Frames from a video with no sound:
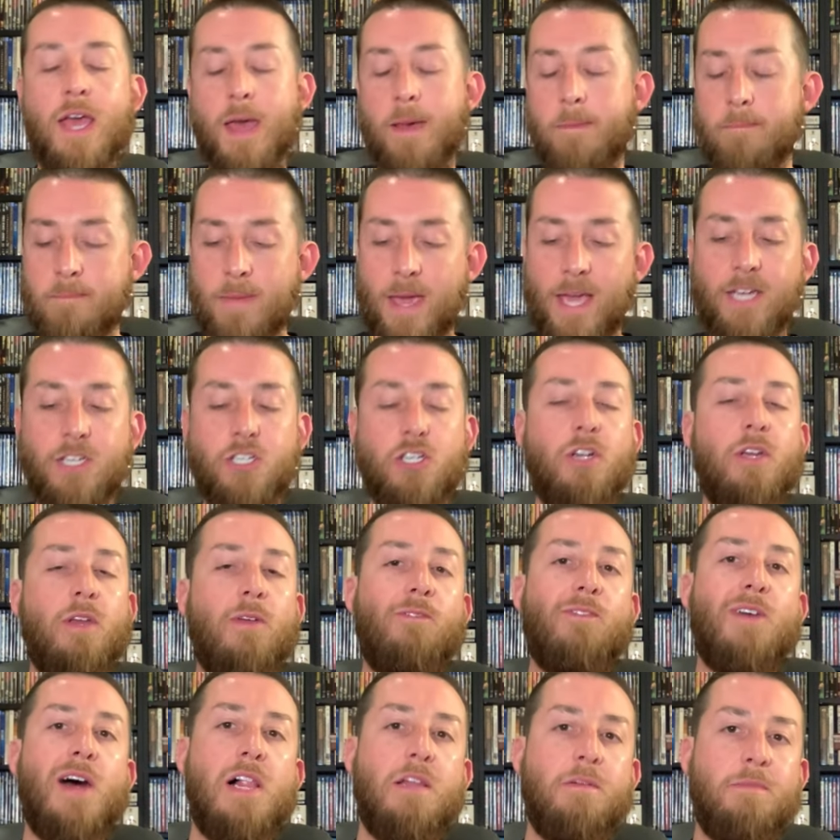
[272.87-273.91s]
make sure you
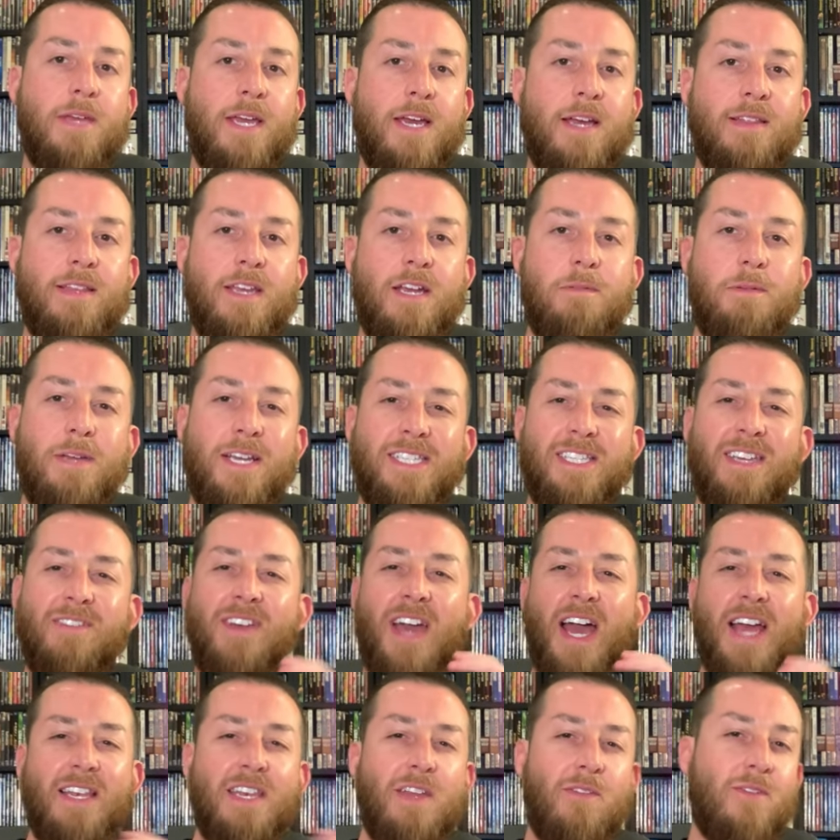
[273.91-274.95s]
follow me on there because I've
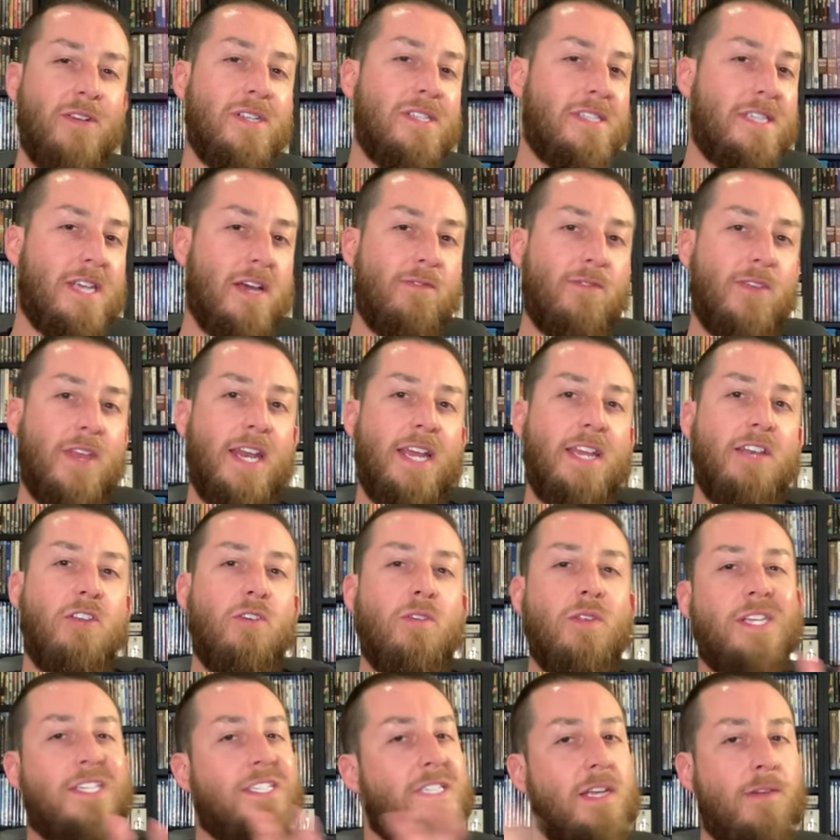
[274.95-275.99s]
got different stuff that I do
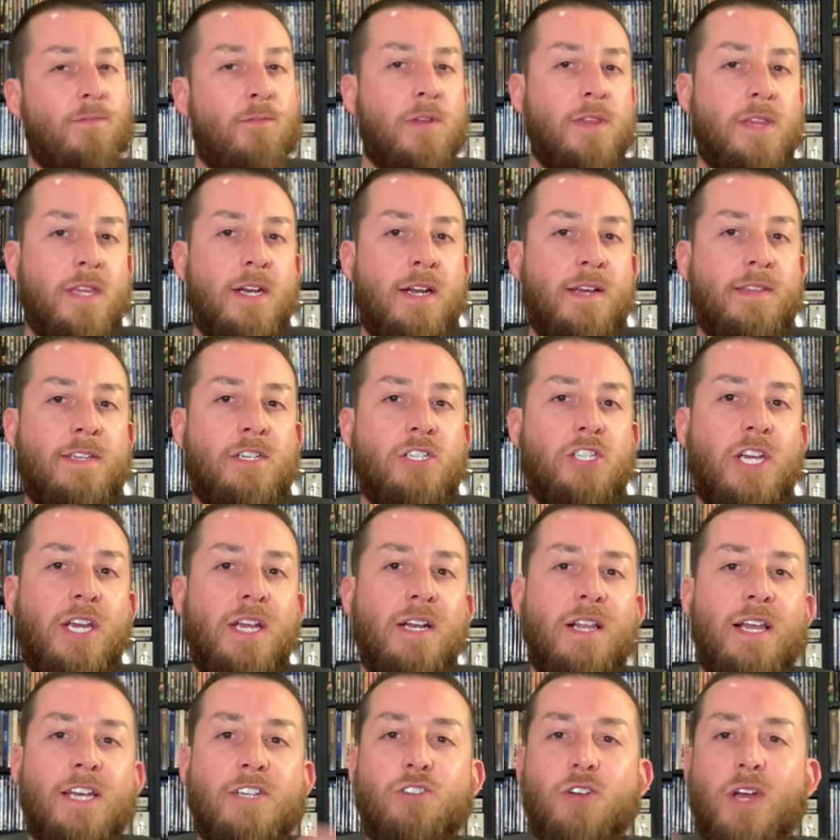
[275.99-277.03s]
that's different than on the
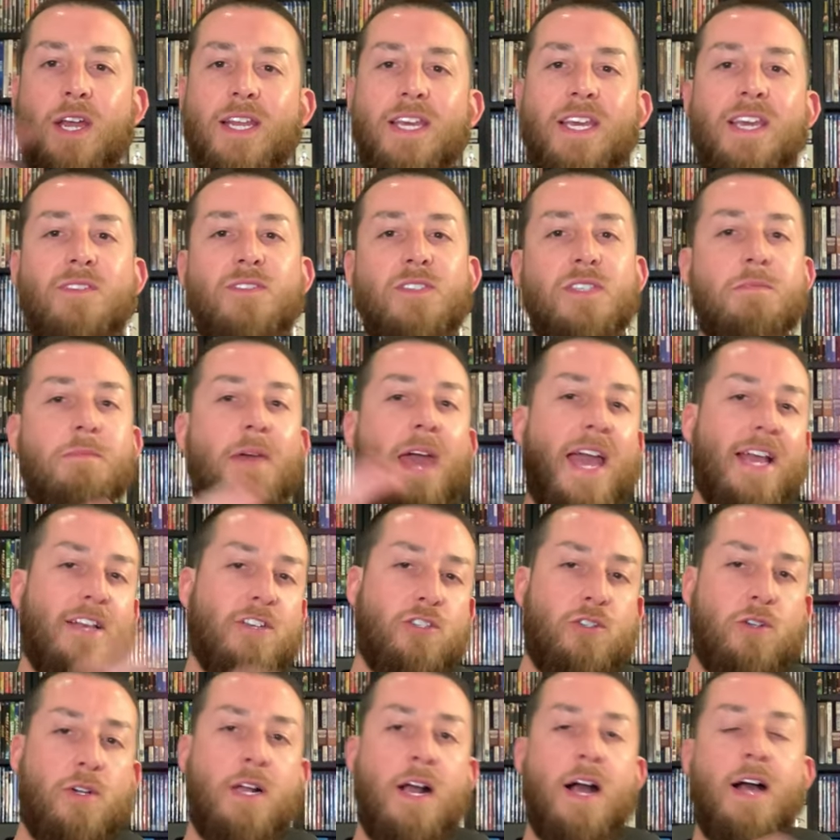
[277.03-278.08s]
channel. I try to give some
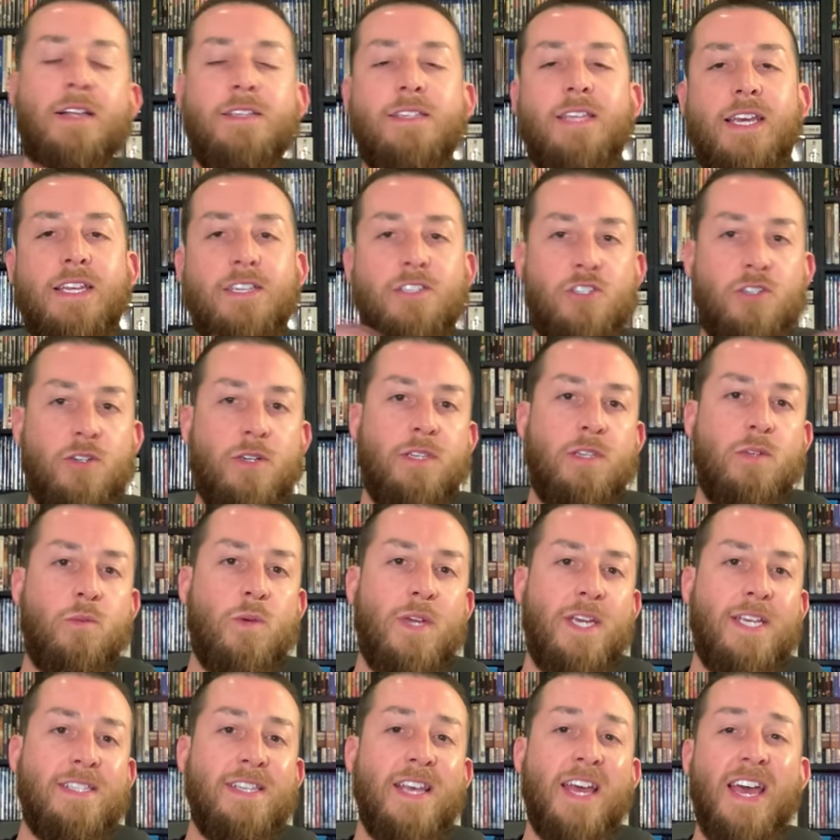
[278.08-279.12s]
extra content during the
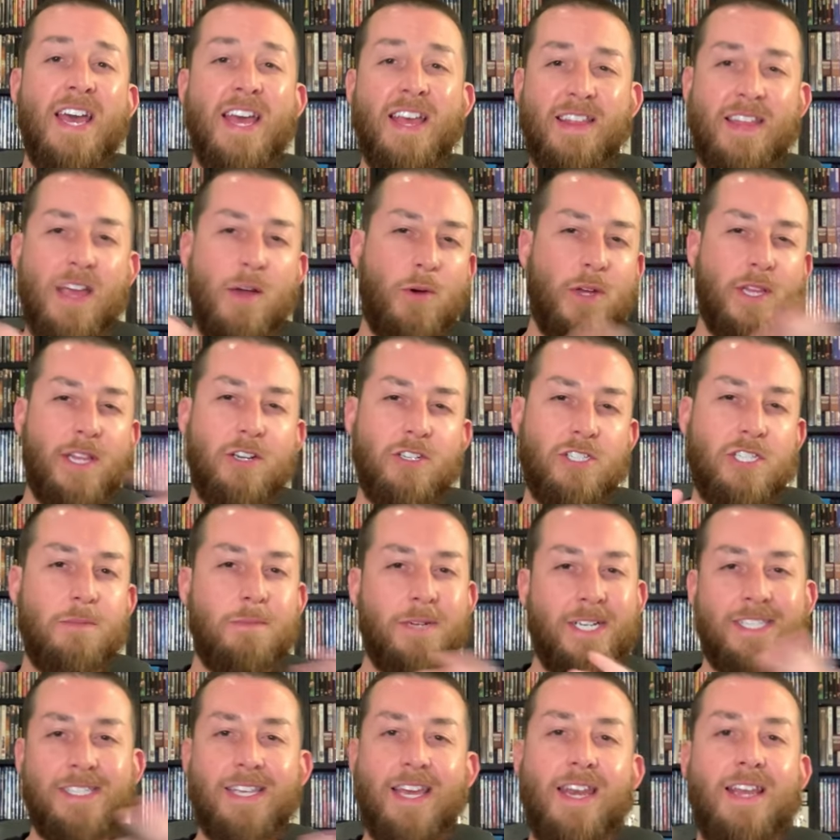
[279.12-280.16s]
weeks. That way there's some
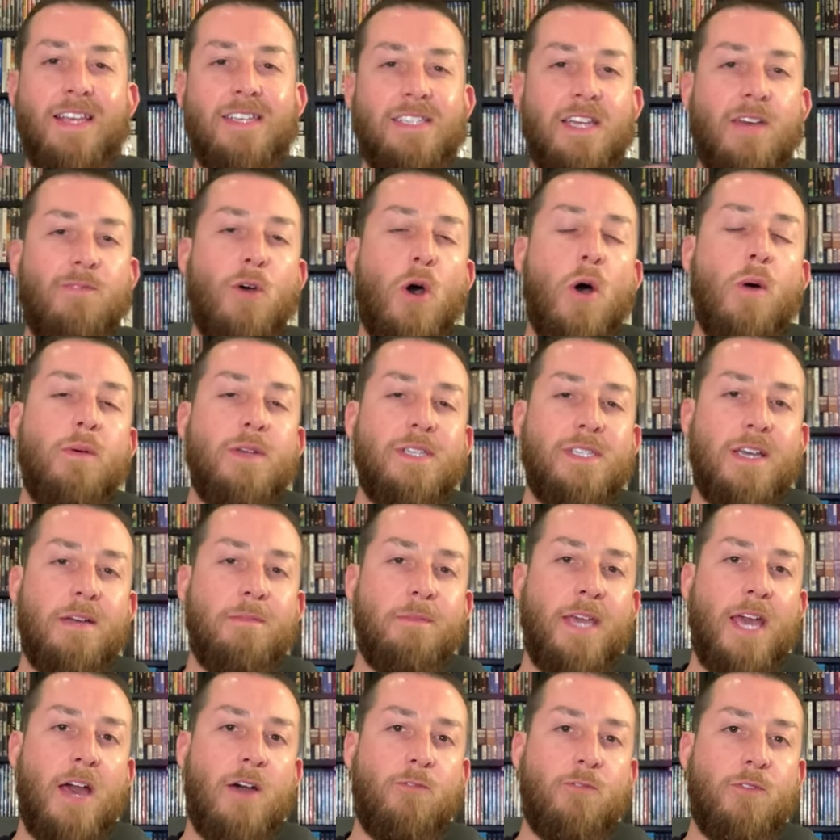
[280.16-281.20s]
exciting stuff always
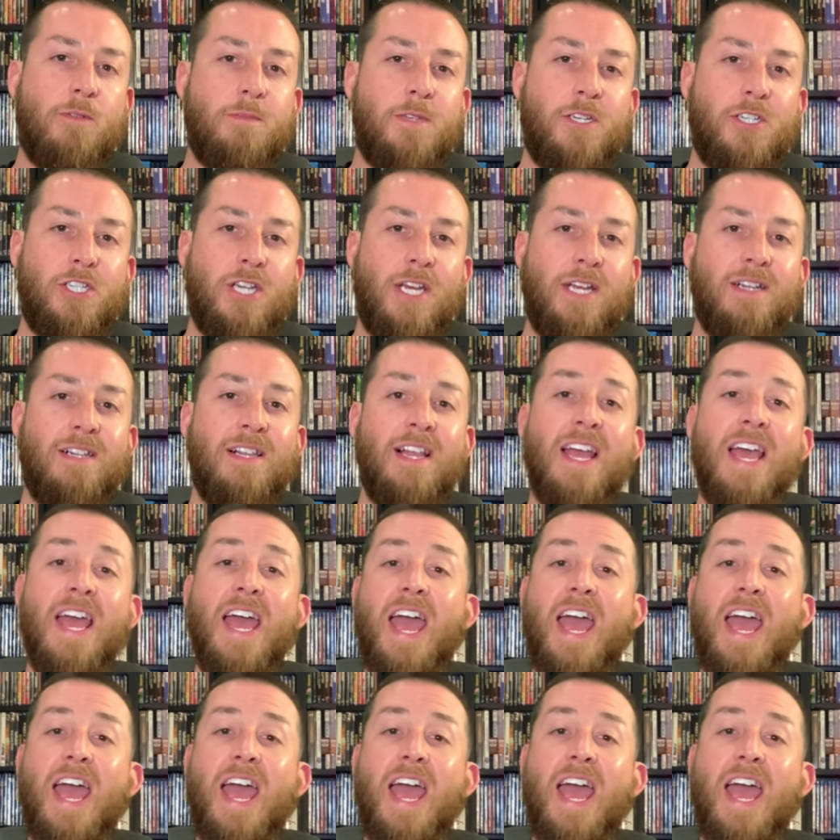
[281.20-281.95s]
coming out from the channel.